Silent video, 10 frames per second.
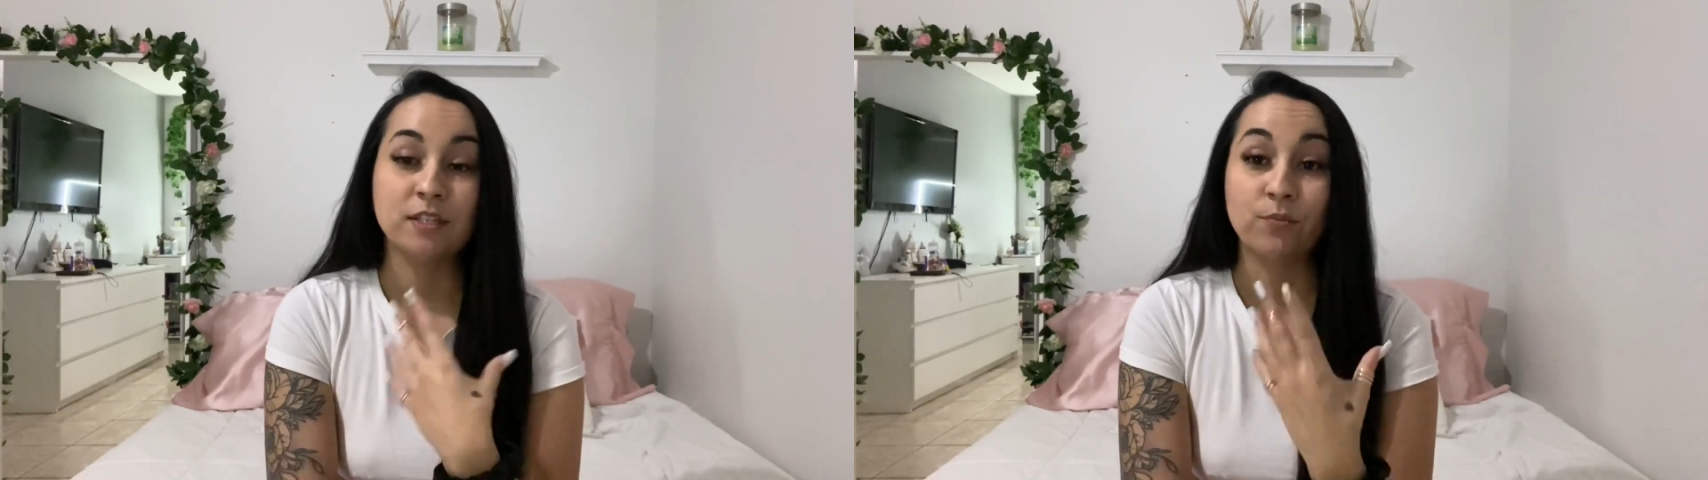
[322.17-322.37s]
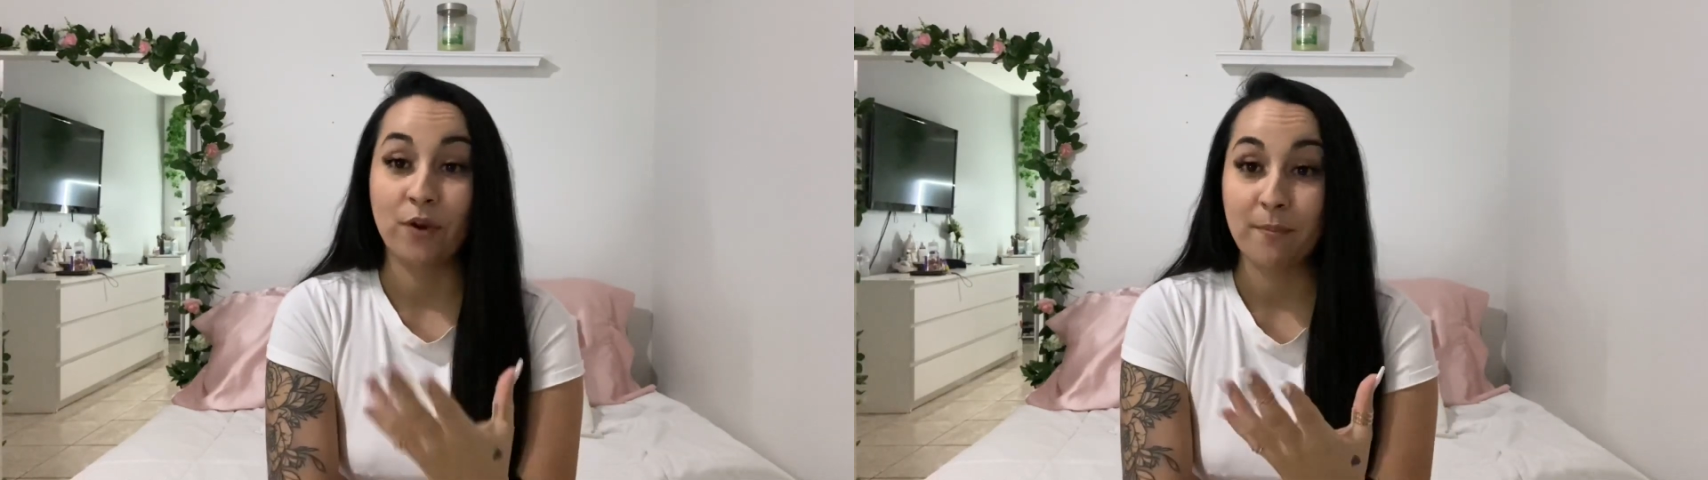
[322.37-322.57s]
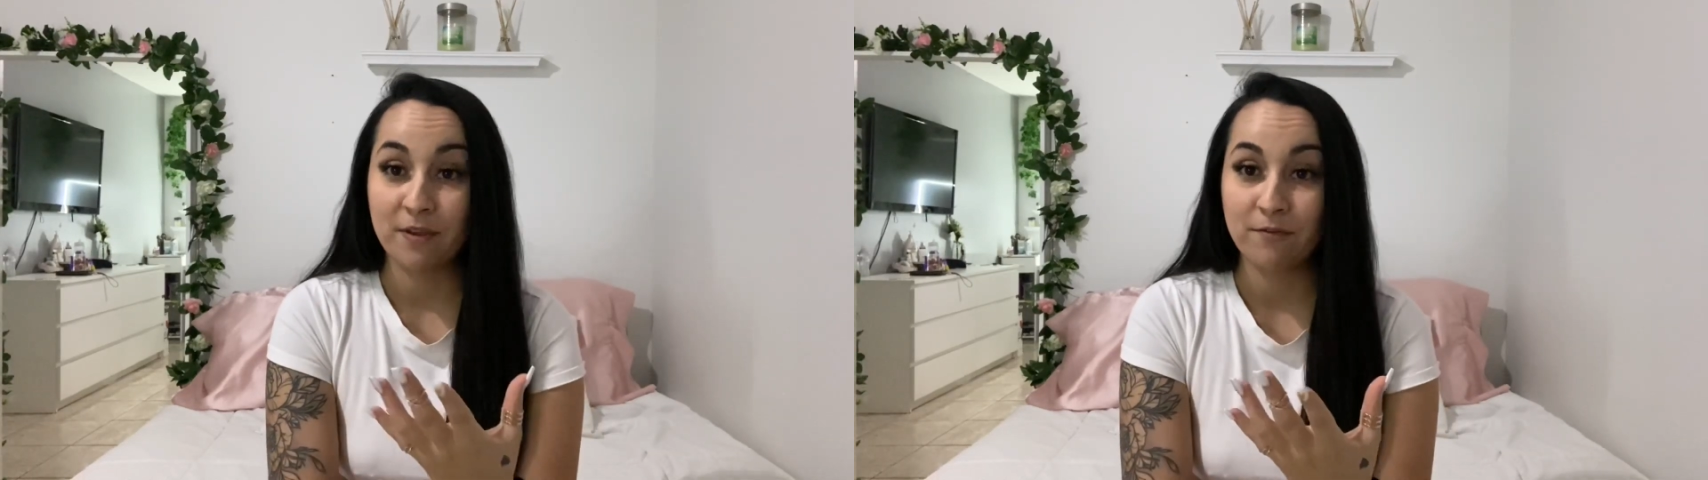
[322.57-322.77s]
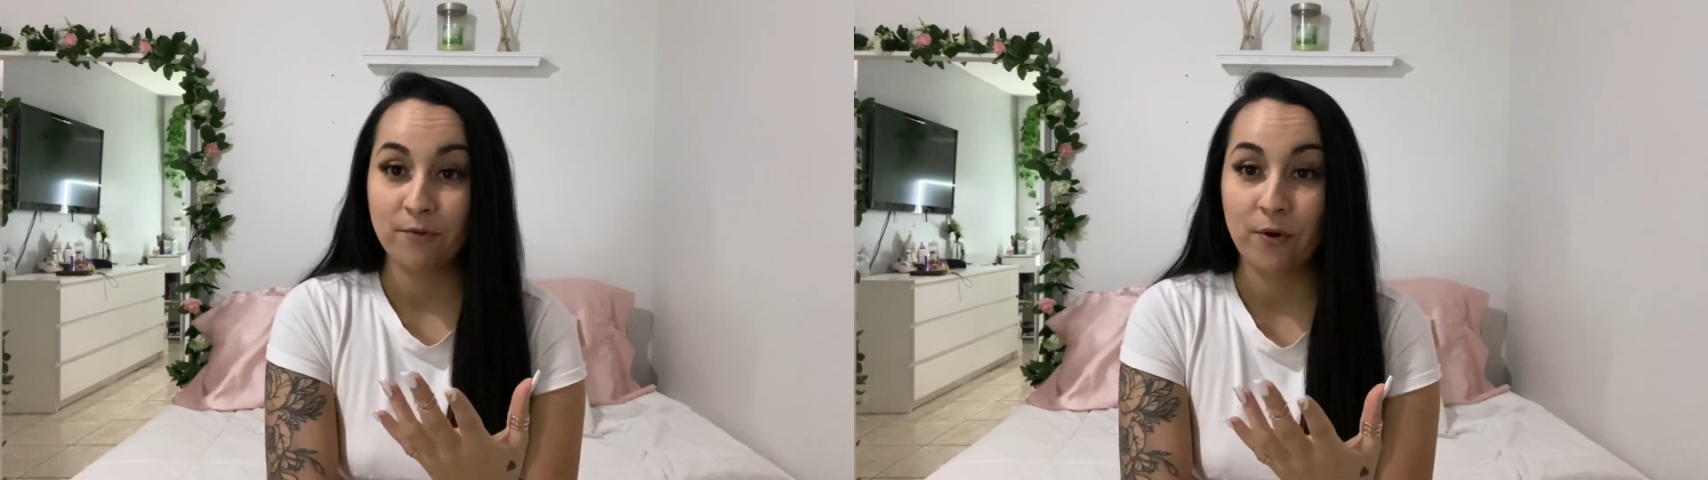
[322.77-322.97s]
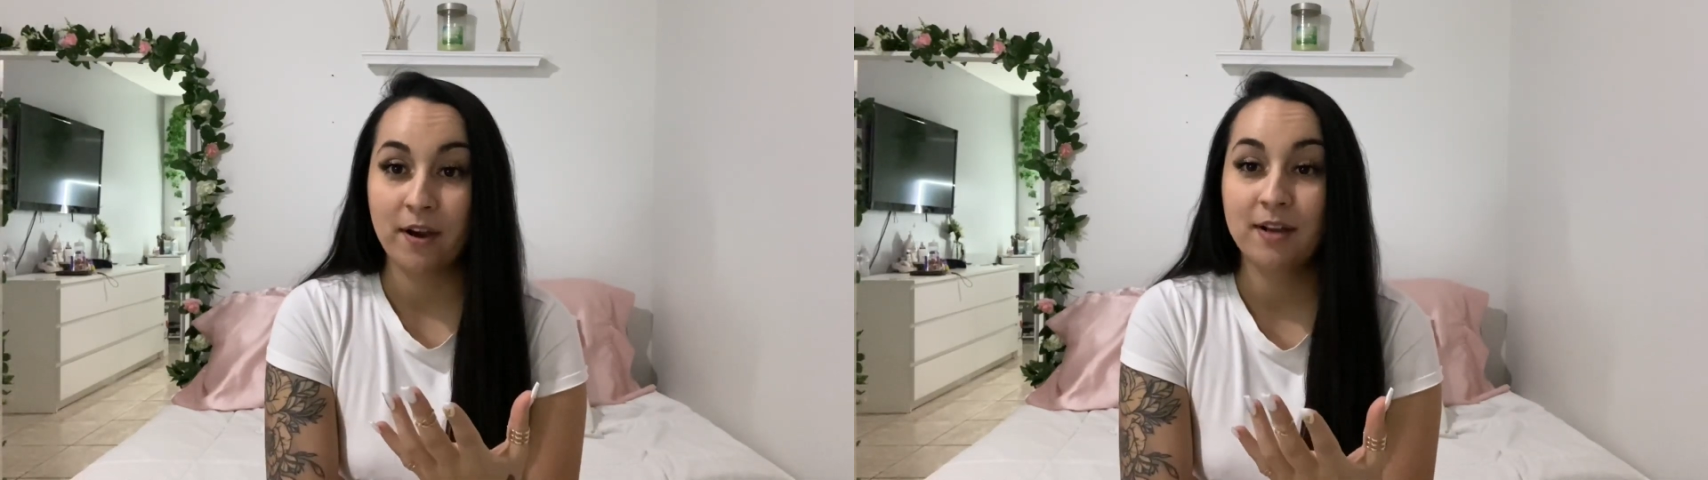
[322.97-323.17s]
to prep me
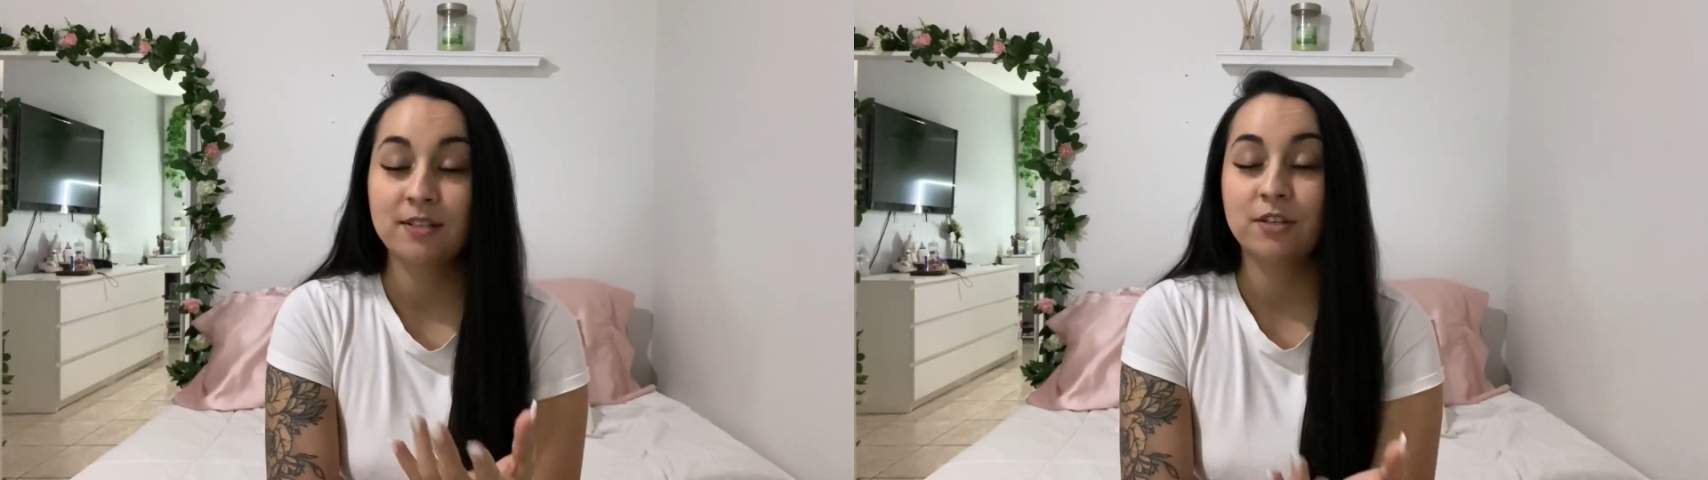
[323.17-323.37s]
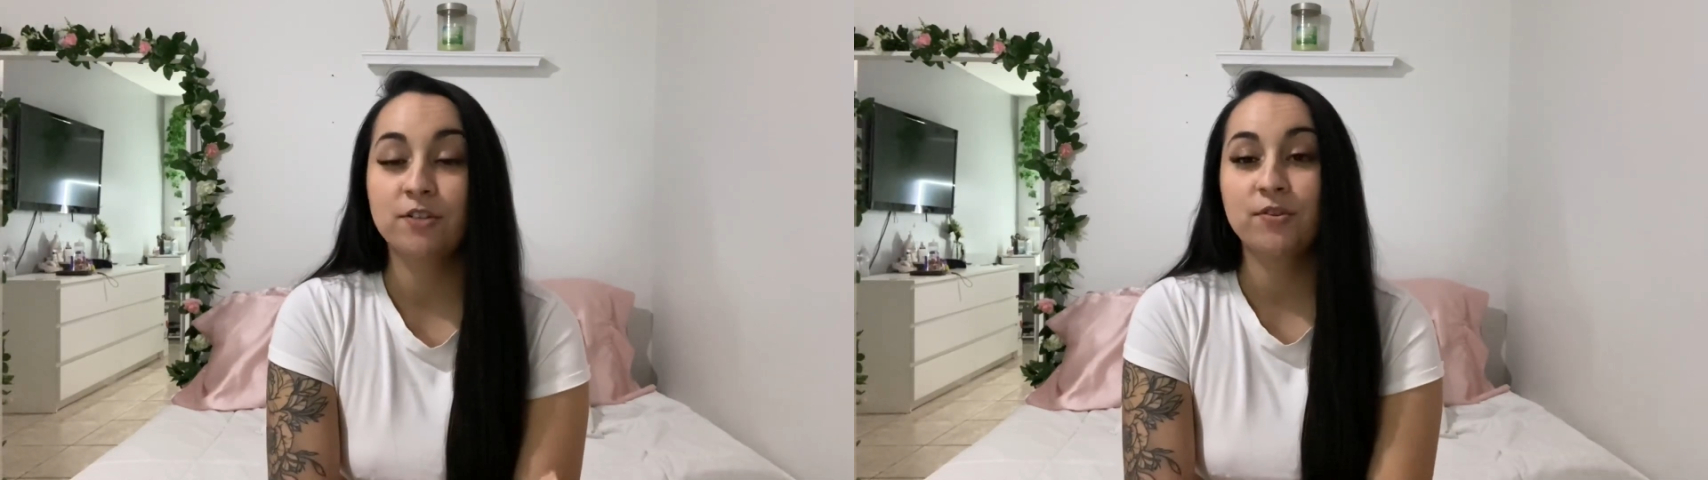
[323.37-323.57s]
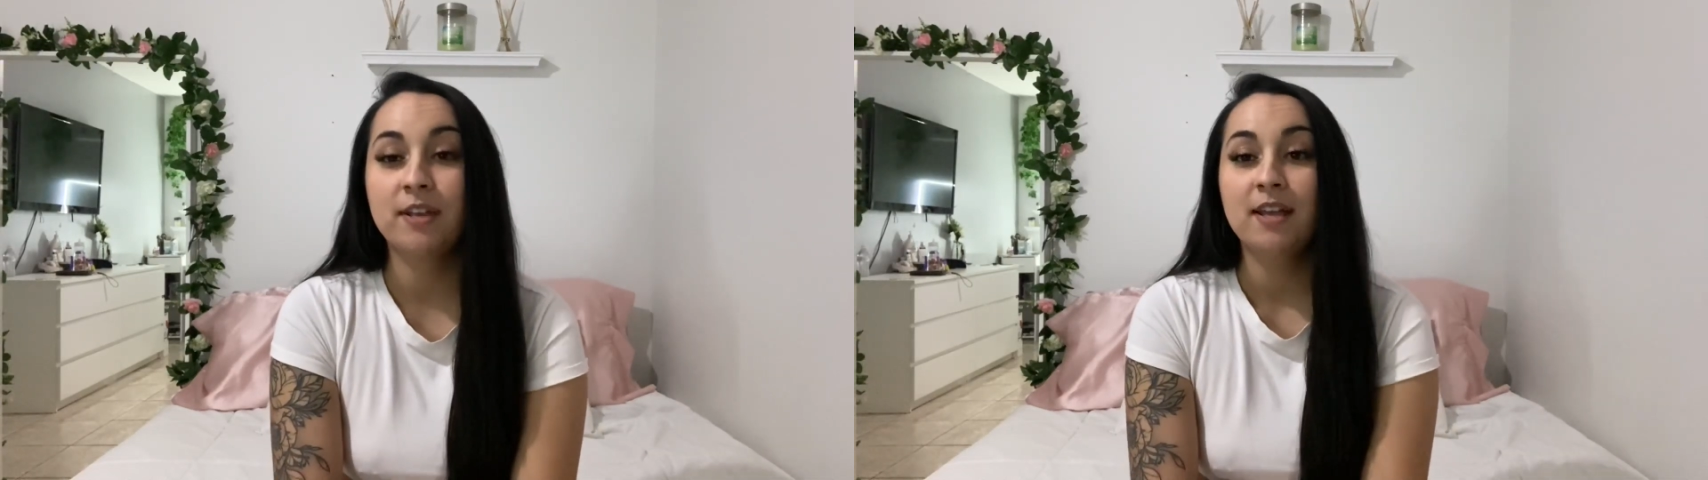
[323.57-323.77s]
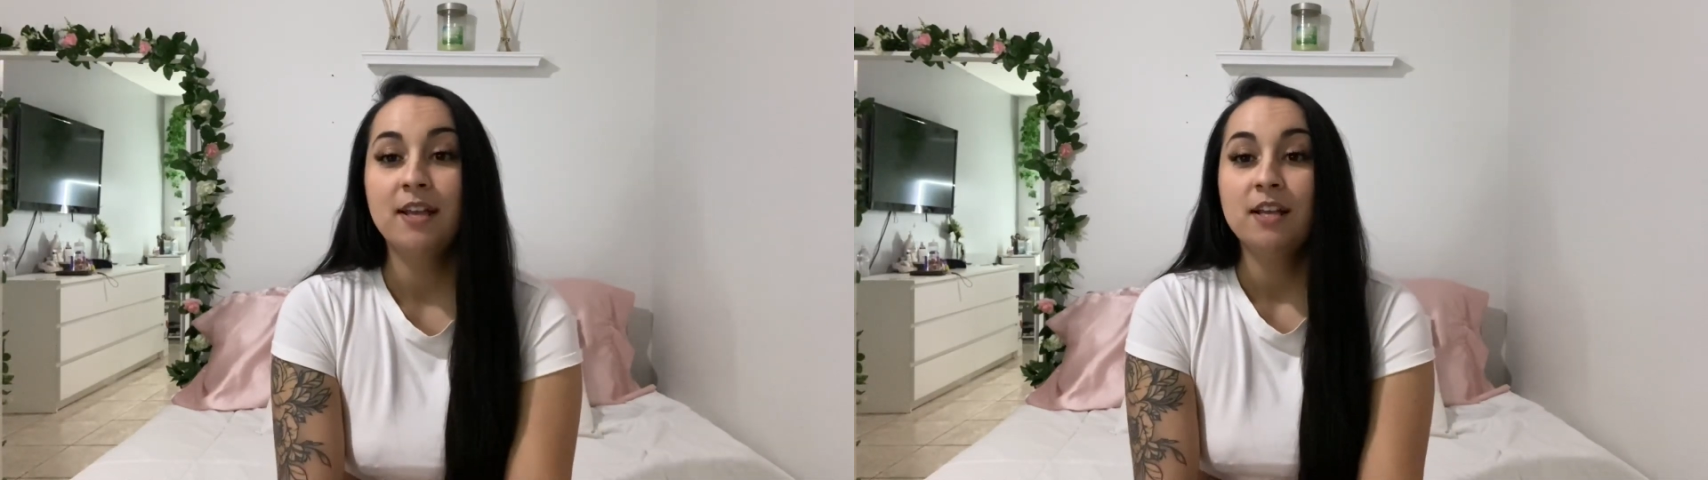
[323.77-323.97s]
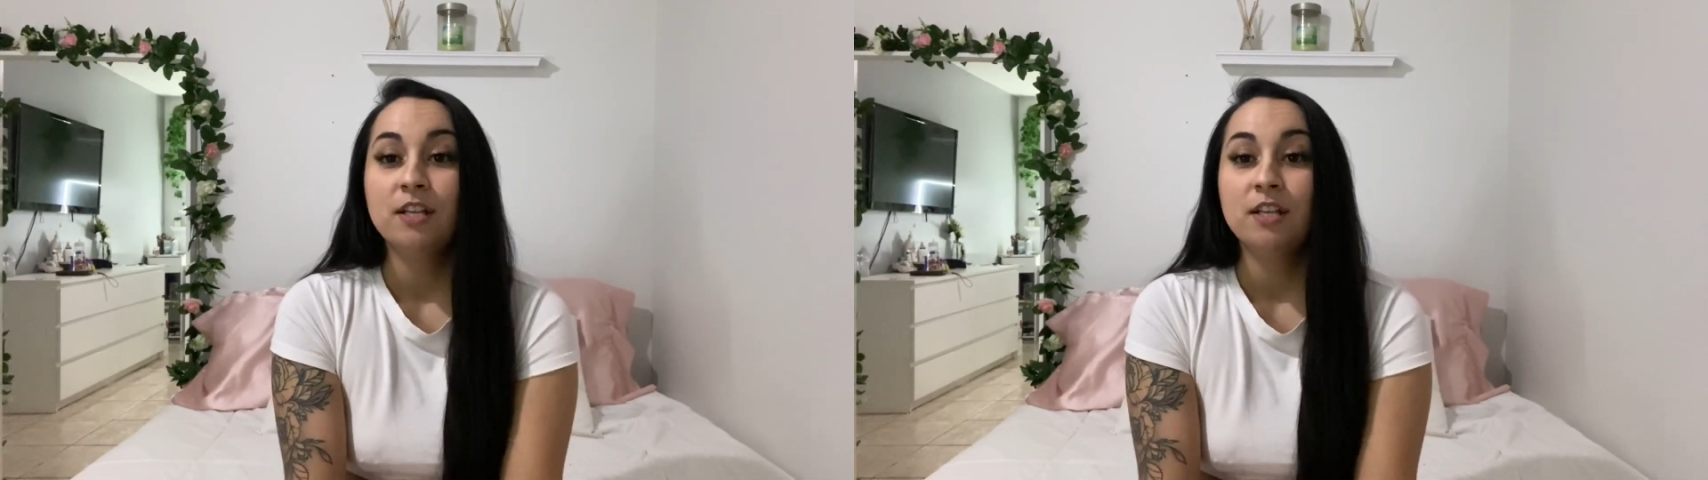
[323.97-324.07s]
for surgery,